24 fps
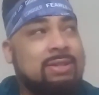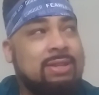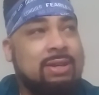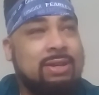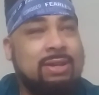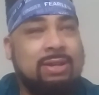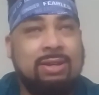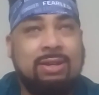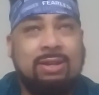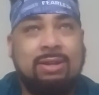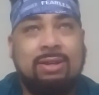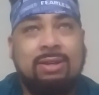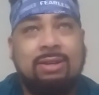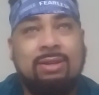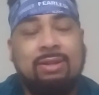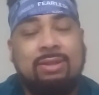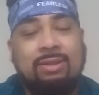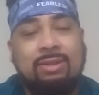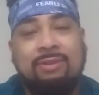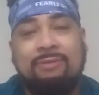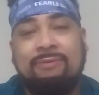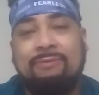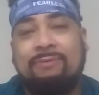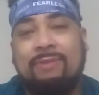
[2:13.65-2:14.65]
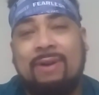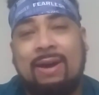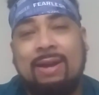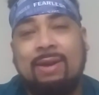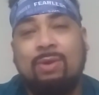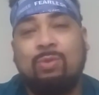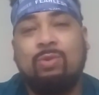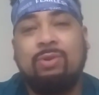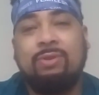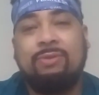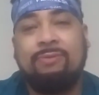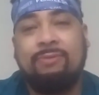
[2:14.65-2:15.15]
thing. The
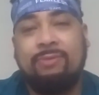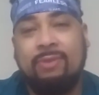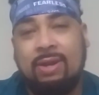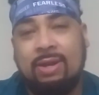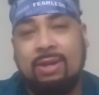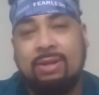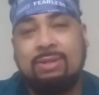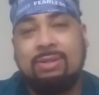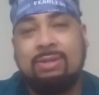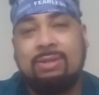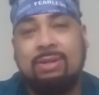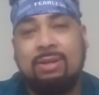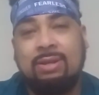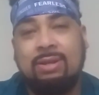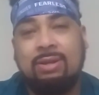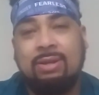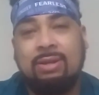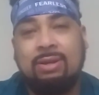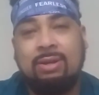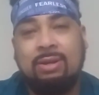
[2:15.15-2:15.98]
fight was fixed.